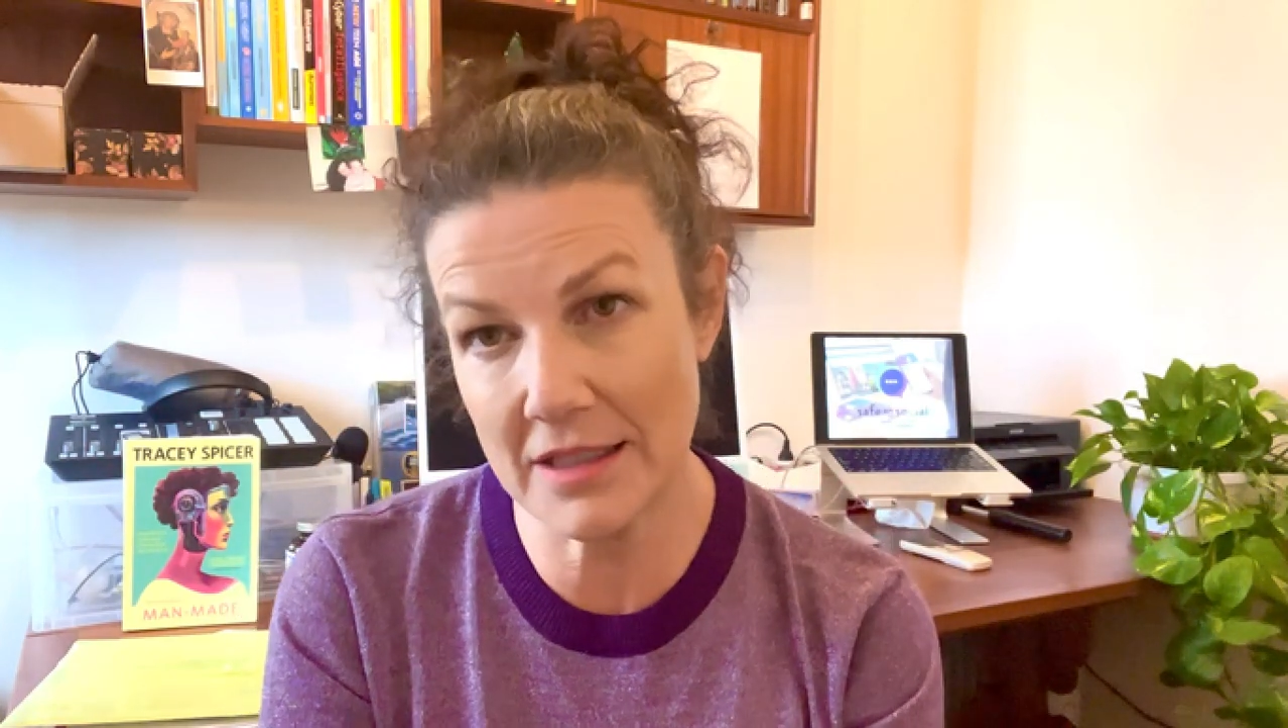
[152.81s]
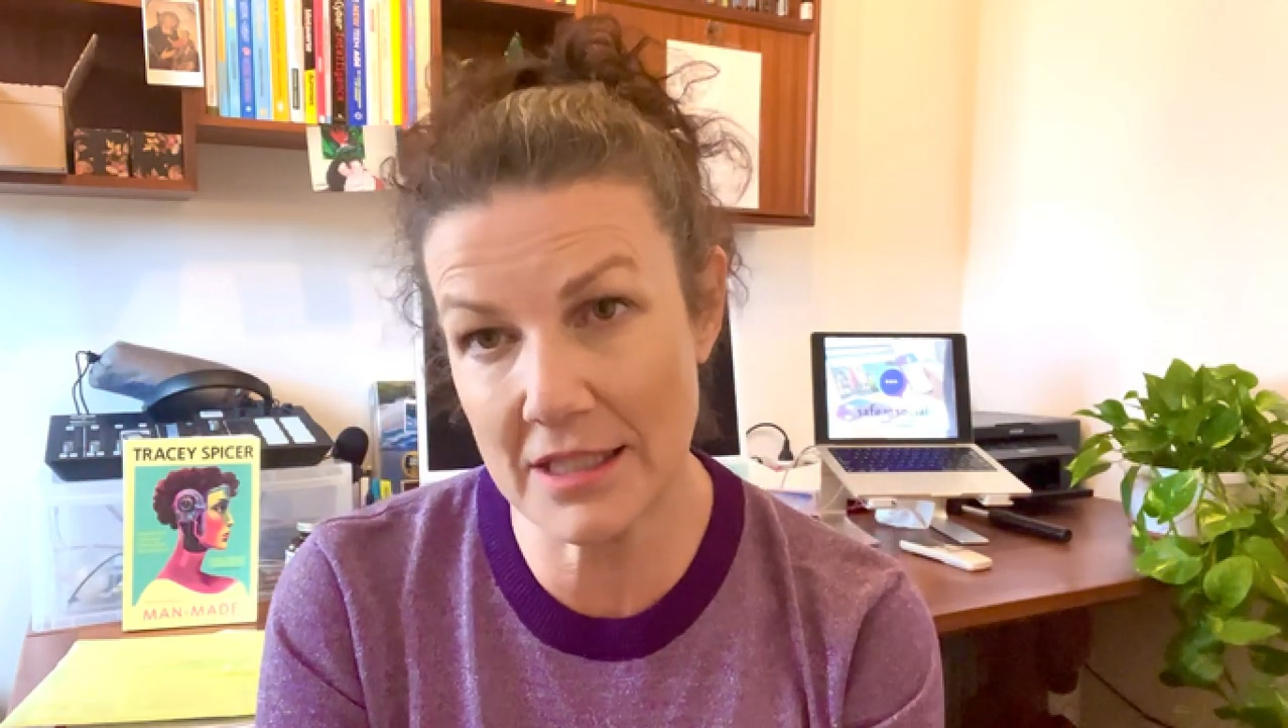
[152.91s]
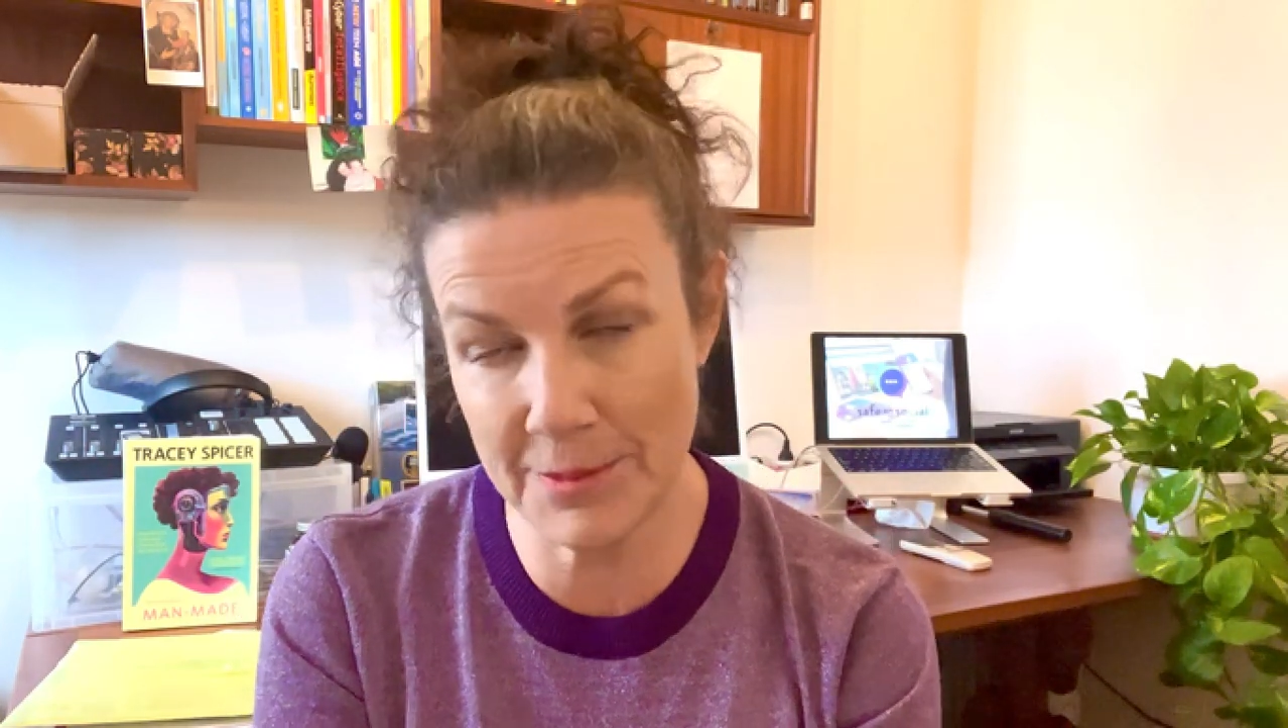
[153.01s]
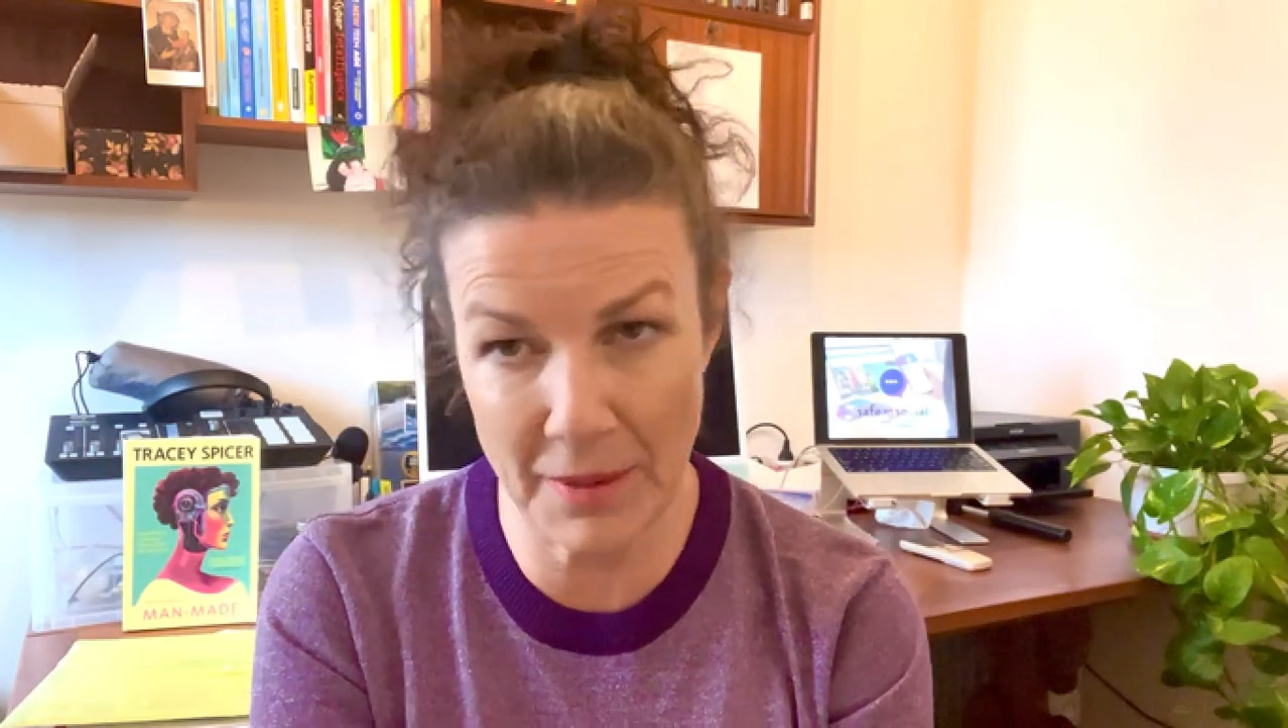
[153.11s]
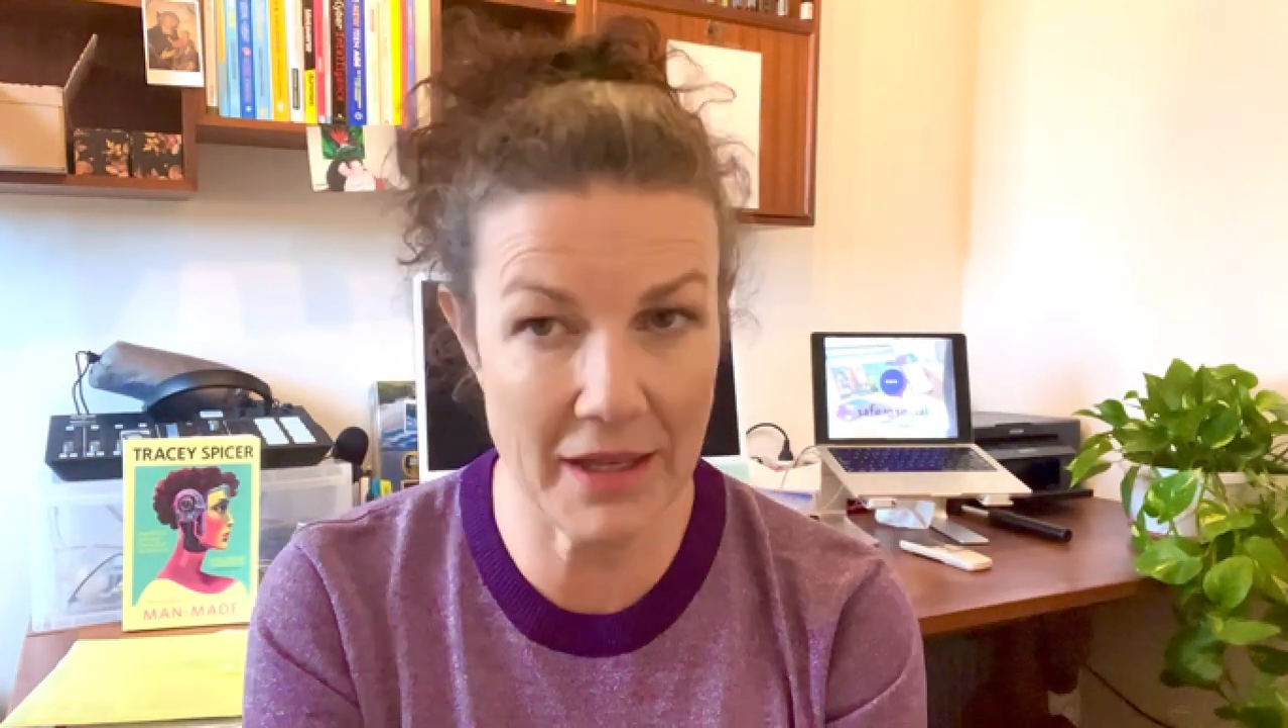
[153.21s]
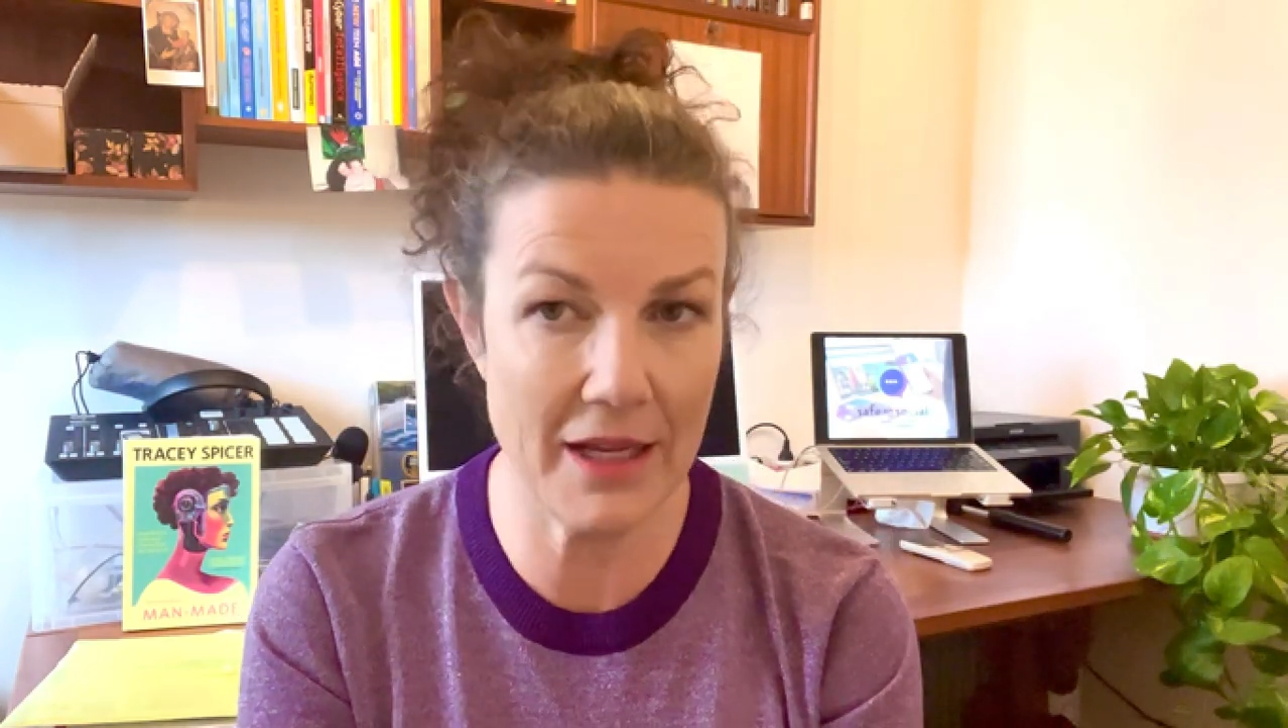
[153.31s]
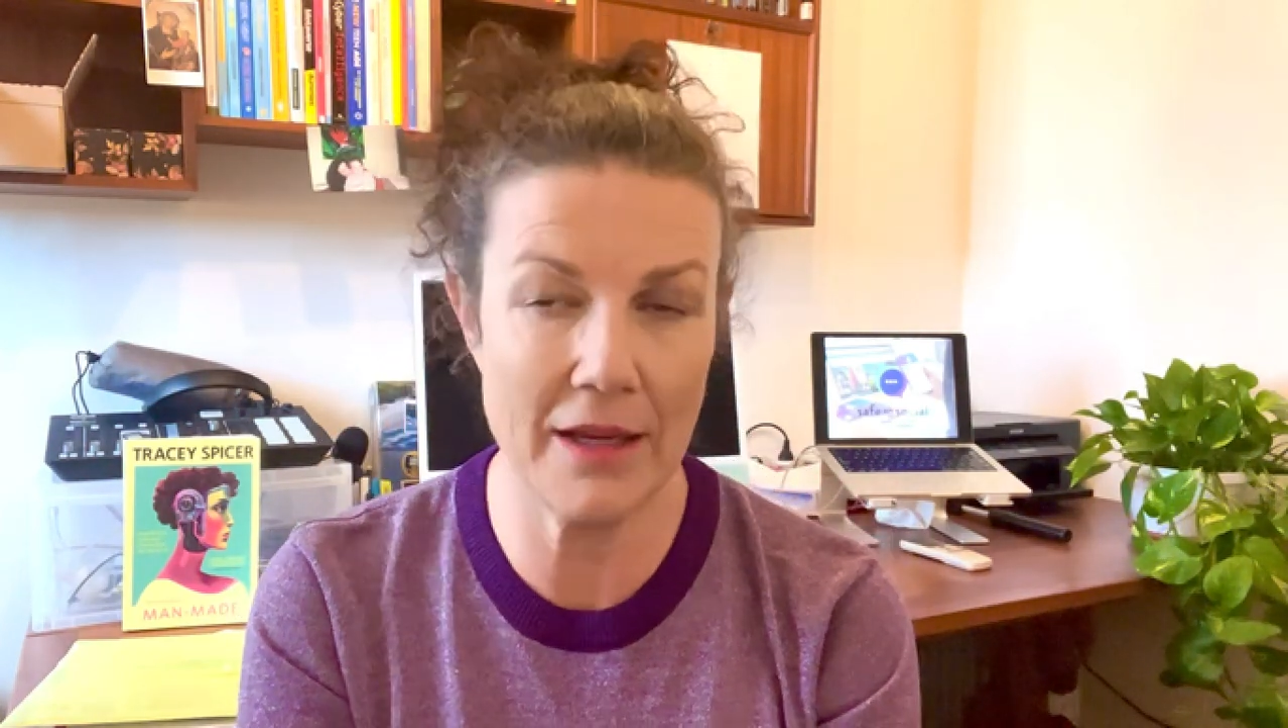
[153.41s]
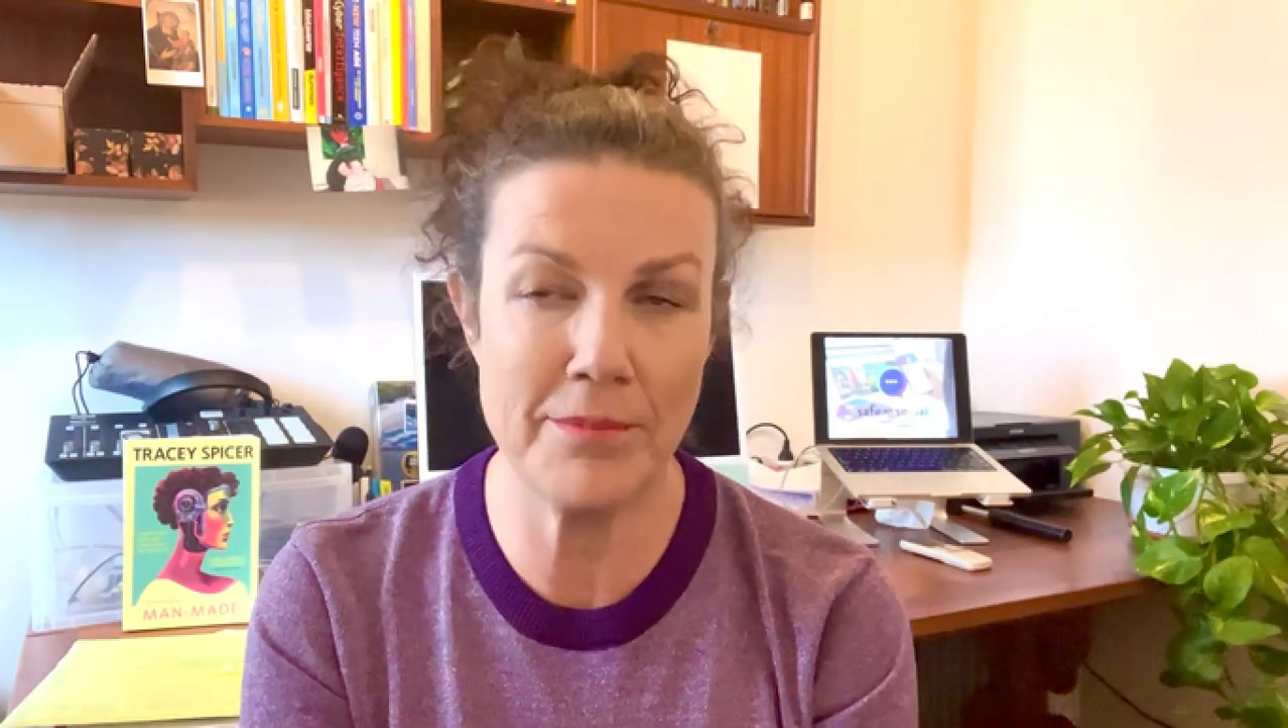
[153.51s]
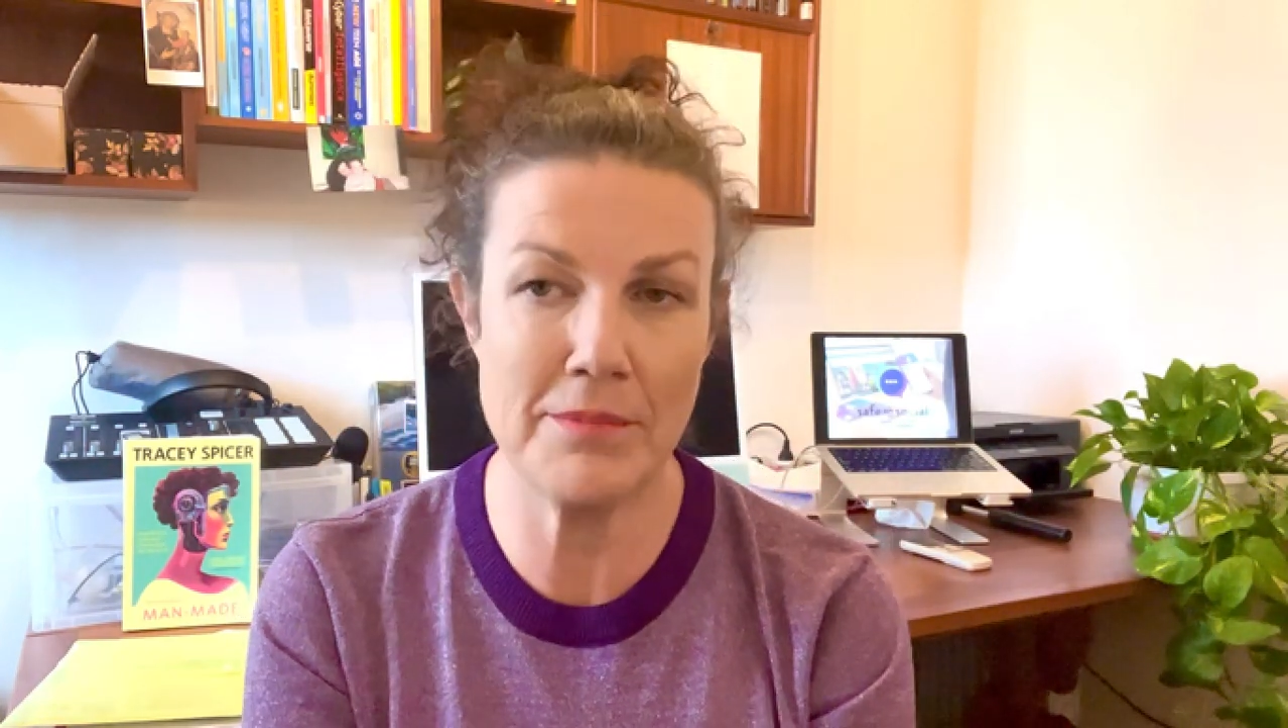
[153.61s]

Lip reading: spelling